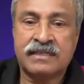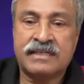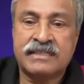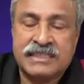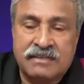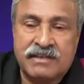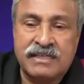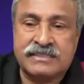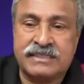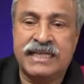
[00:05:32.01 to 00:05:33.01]
Several
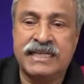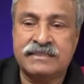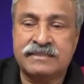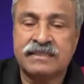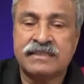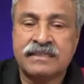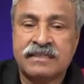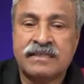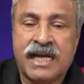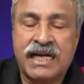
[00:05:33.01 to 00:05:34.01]
studies
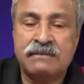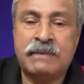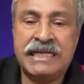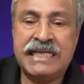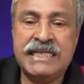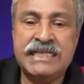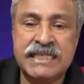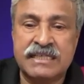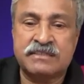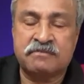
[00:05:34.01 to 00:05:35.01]
and many
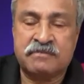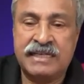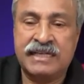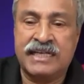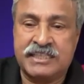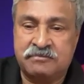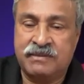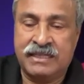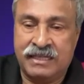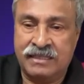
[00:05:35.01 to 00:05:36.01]
years of clinical
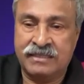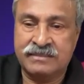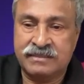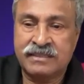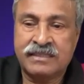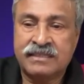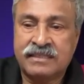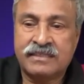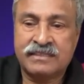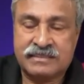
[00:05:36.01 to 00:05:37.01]
experience
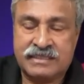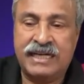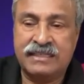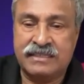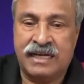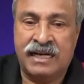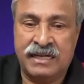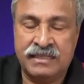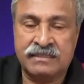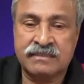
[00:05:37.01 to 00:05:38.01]
state
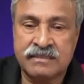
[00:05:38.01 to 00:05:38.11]
that